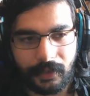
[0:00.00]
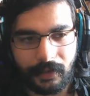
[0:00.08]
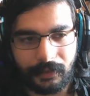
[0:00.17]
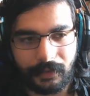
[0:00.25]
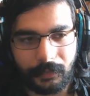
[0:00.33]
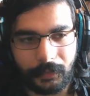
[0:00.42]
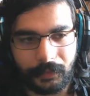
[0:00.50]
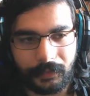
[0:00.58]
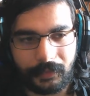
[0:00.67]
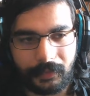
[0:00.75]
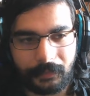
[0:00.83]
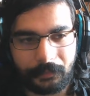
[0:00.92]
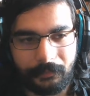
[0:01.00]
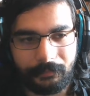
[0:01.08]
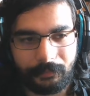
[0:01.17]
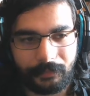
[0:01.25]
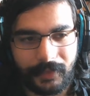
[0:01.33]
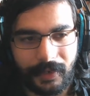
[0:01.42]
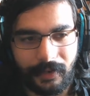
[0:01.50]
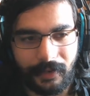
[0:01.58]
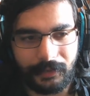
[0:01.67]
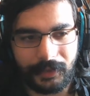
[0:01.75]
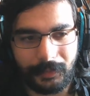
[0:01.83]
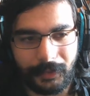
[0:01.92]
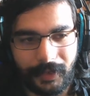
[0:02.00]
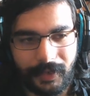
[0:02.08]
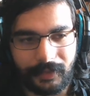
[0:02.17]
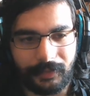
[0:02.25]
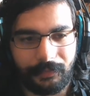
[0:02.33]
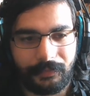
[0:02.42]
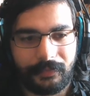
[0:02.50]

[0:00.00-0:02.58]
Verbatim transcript: Ono mood they're a whole new breed.